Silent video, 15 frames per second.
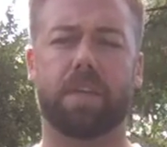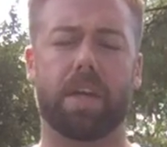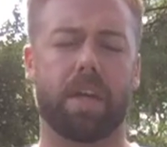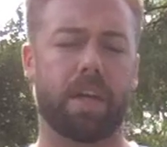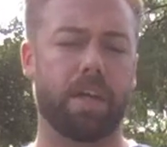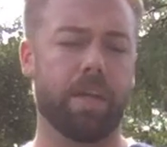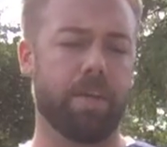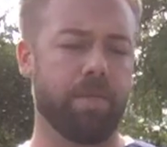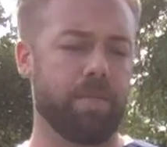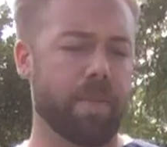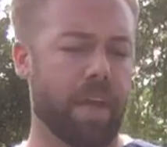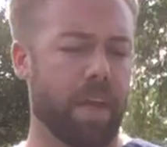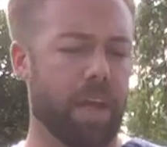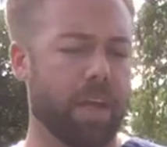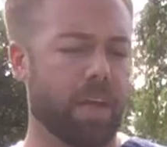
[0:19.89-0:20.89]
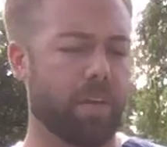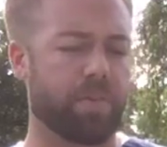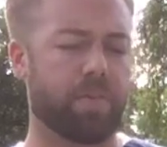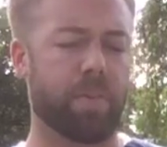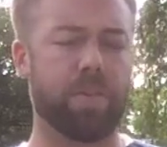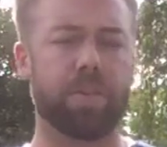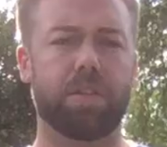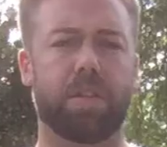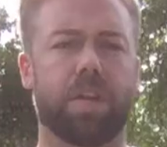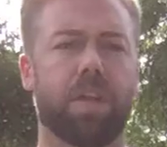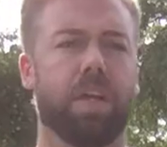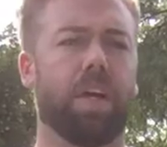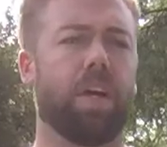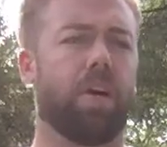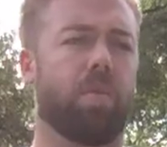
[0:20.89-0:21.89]
Okay. Now first,
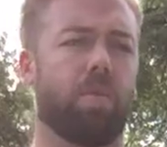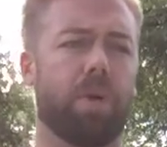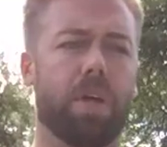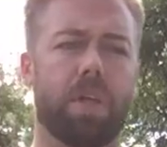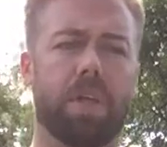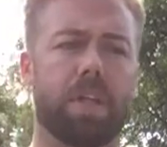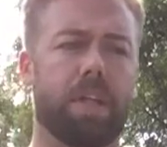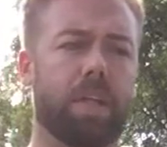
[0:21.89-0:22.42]
what